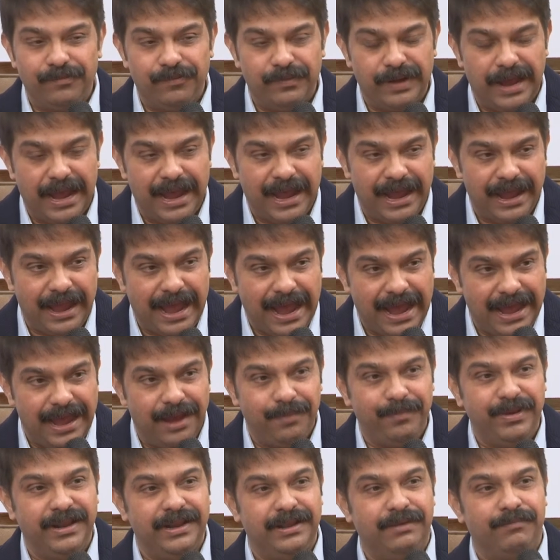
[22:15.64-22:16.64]
I, I
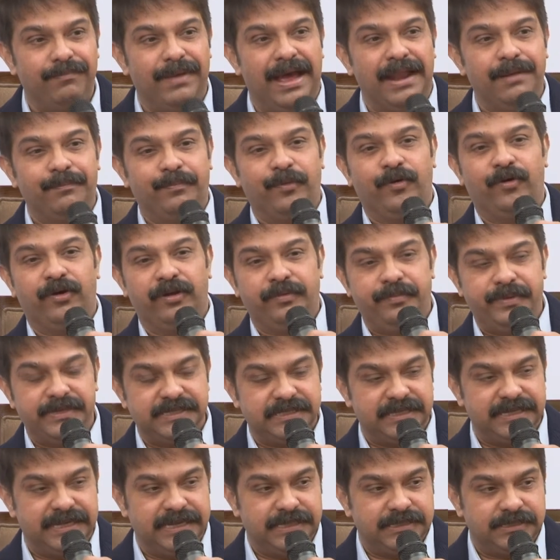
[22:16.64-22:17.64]
am in a manpower
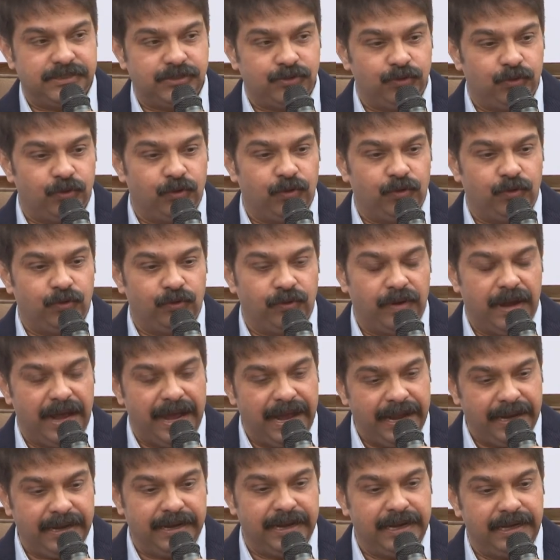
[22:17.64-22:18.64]
business, so
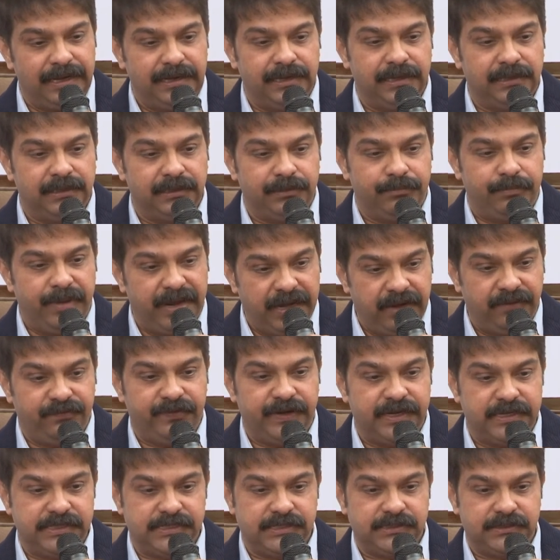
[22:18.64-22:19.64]
I get the
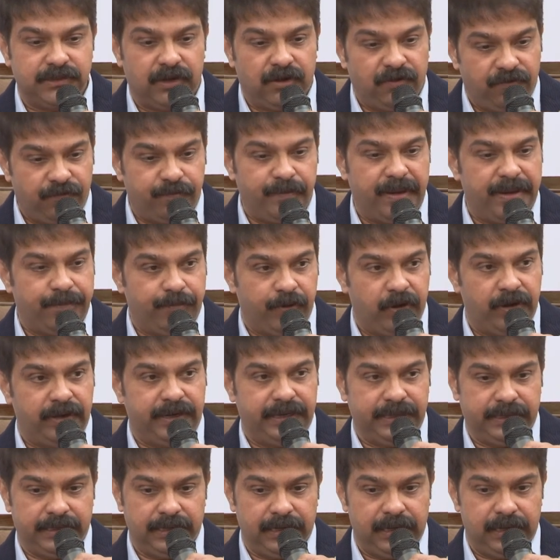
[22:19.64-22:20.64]
benefits of my
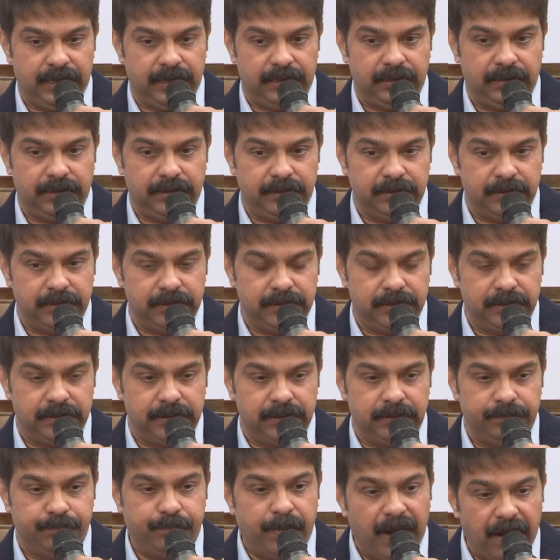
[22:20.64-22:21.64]
political
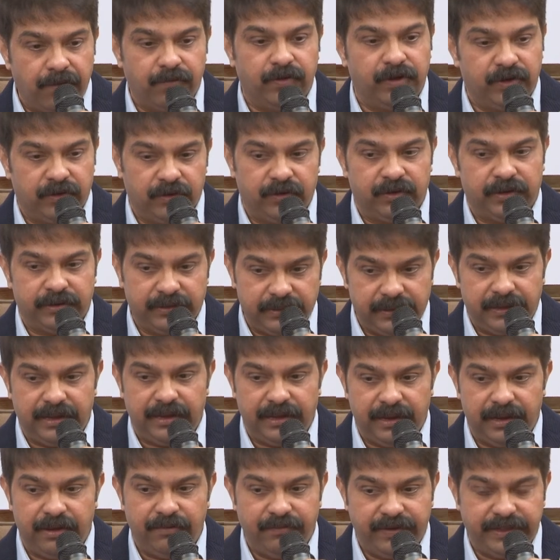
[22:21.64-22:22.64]
uh, power or
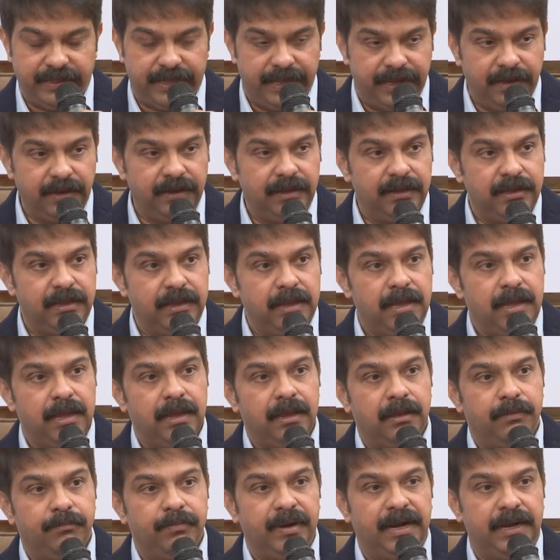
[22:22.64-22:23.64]
everything.
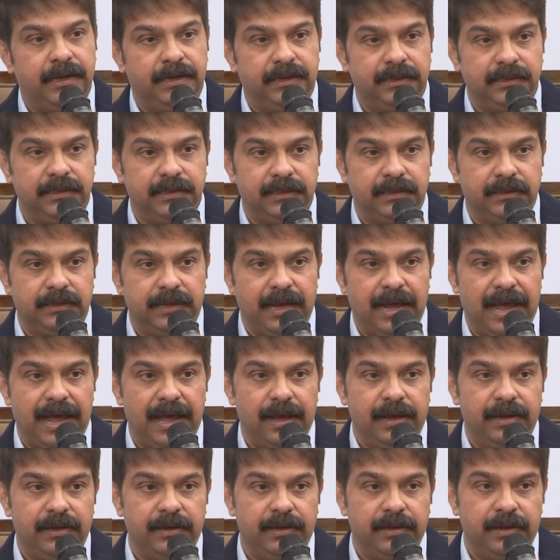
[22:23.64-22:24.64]
But uh,
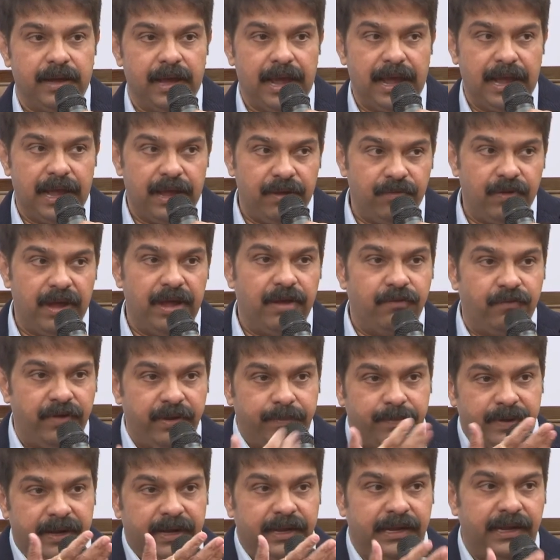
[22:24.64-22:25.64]
uh,
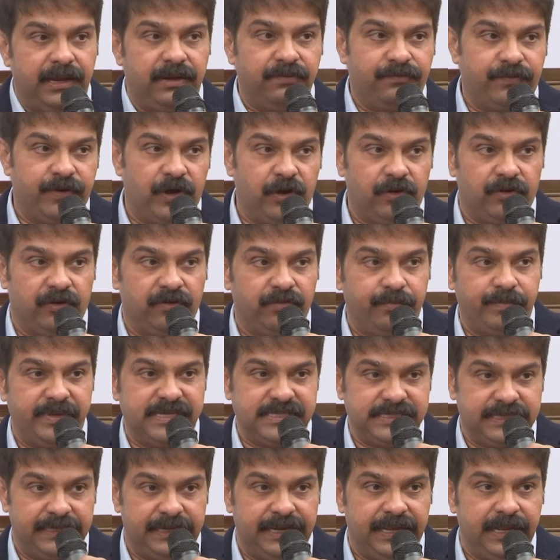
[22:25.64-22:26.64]
everybody in front of me
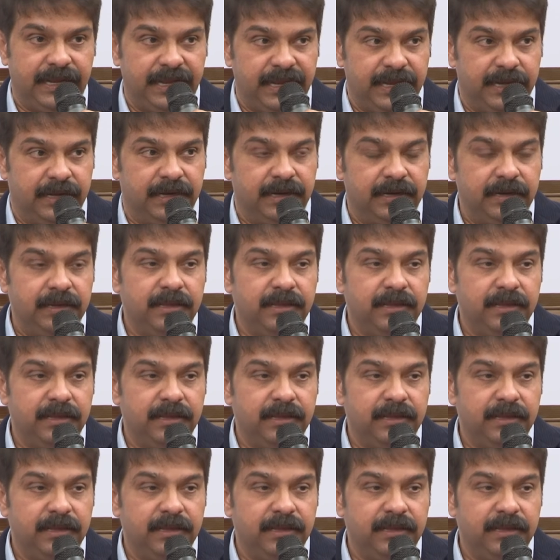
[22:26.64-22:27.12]
sitting here,